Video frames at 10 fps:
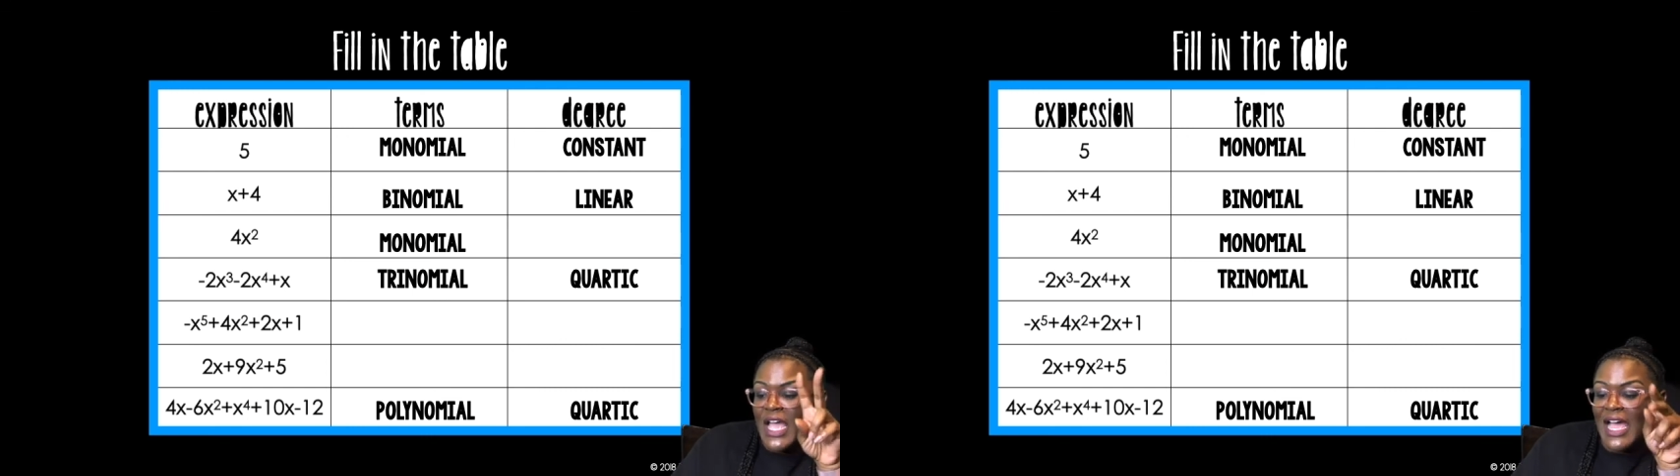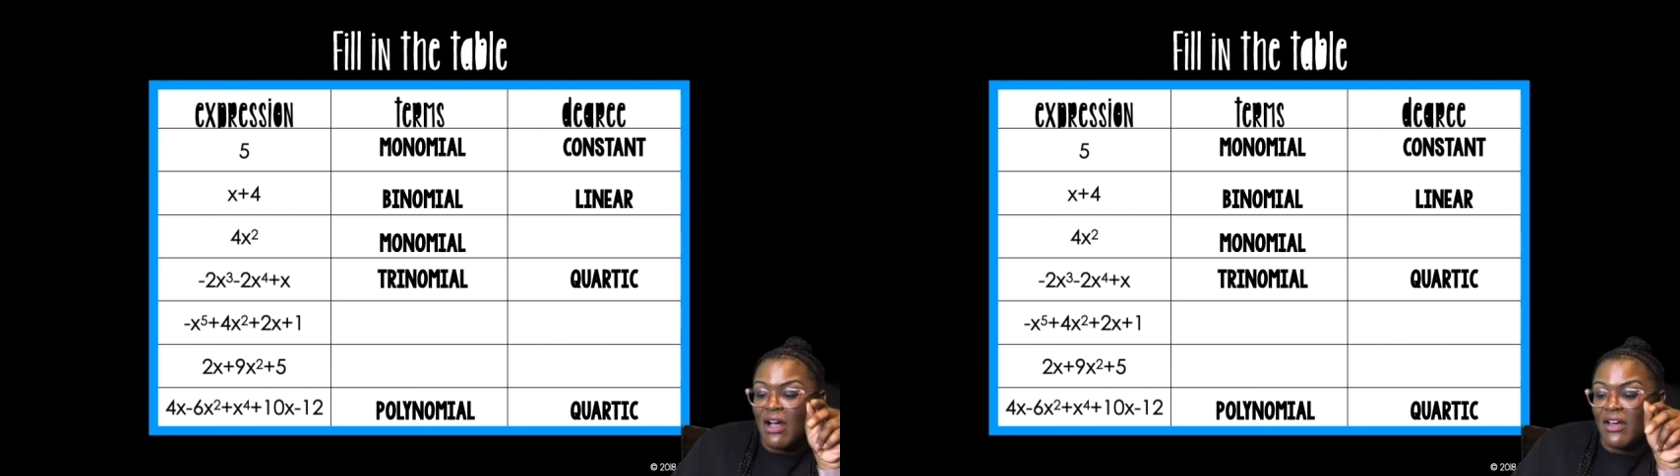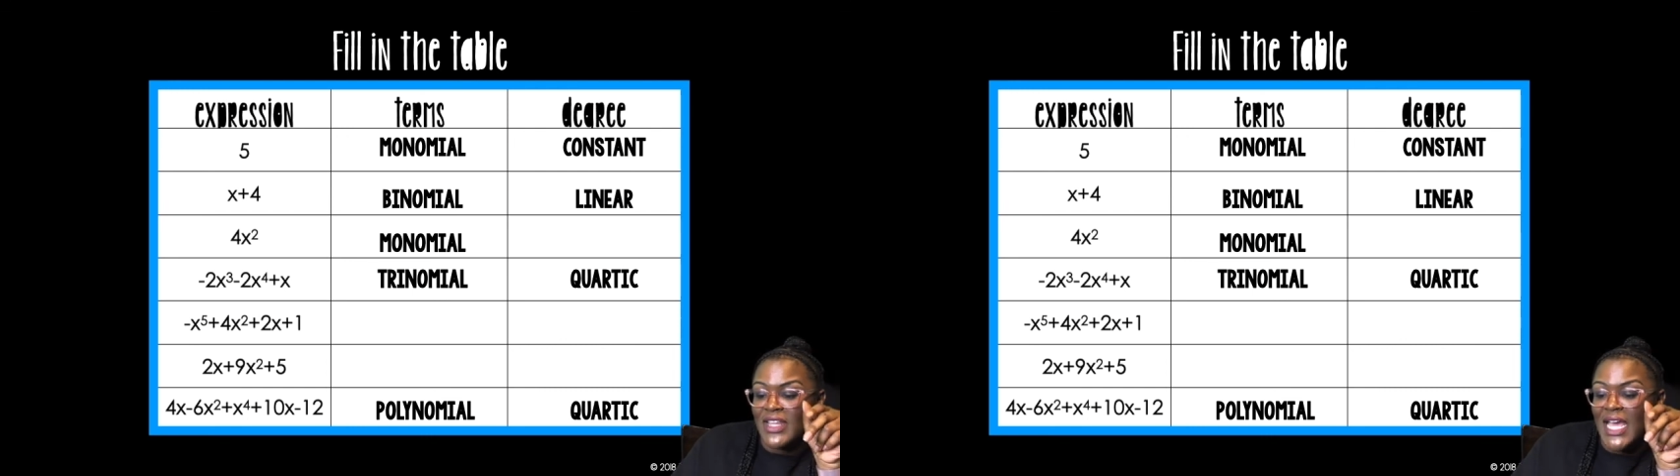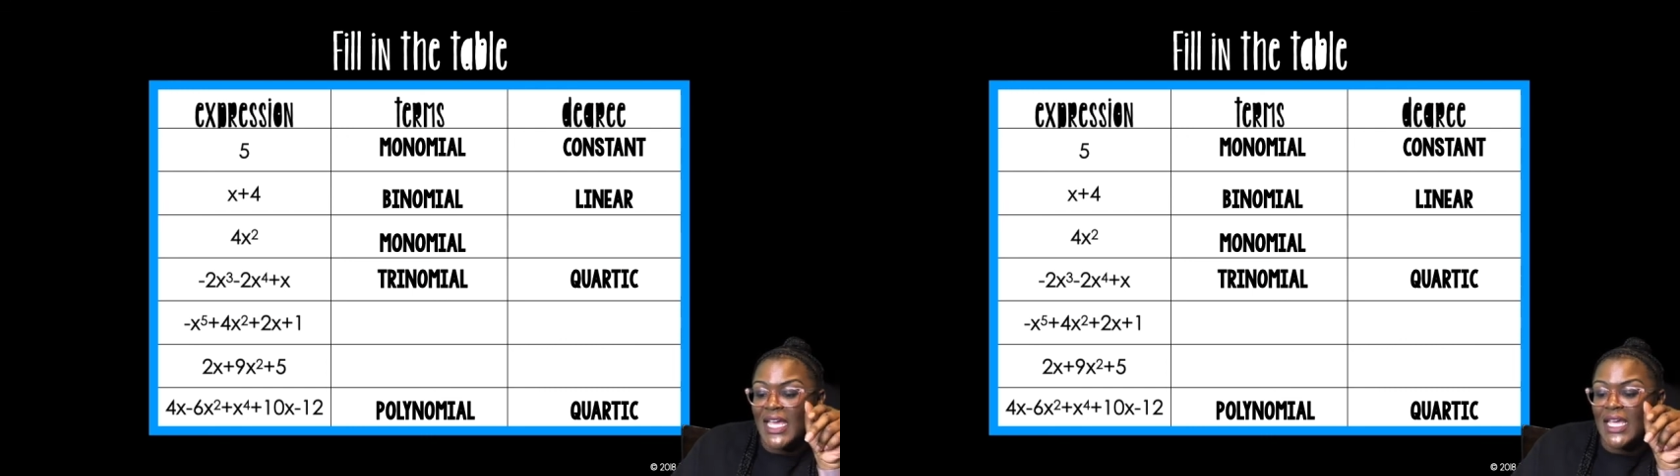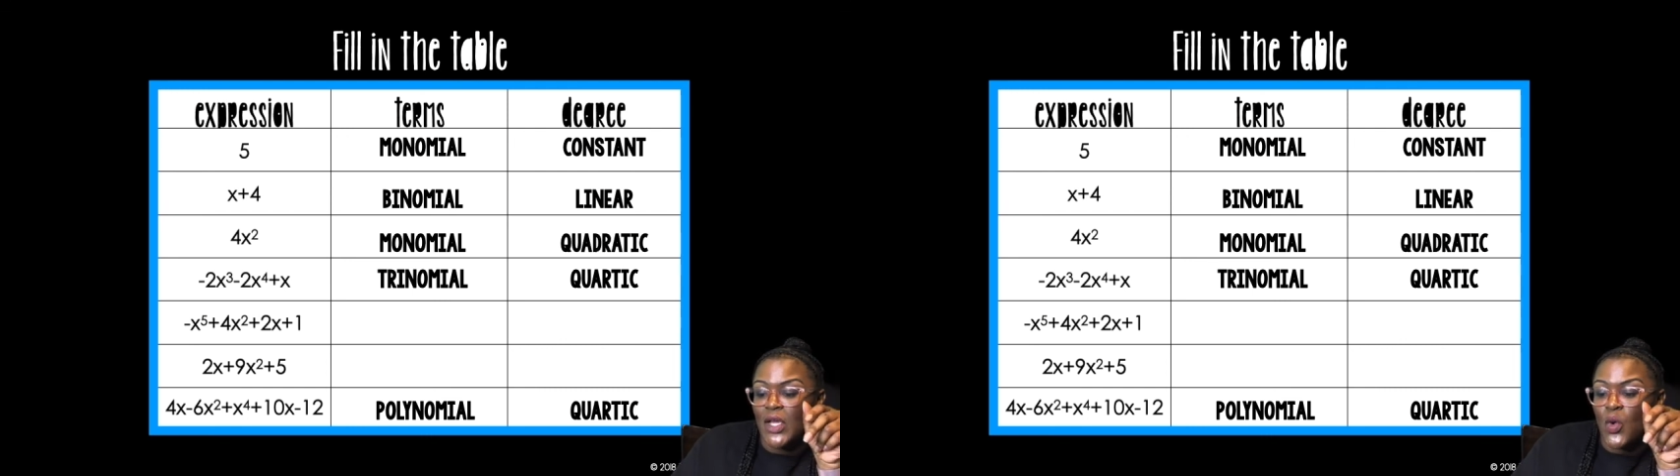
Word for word: I call that a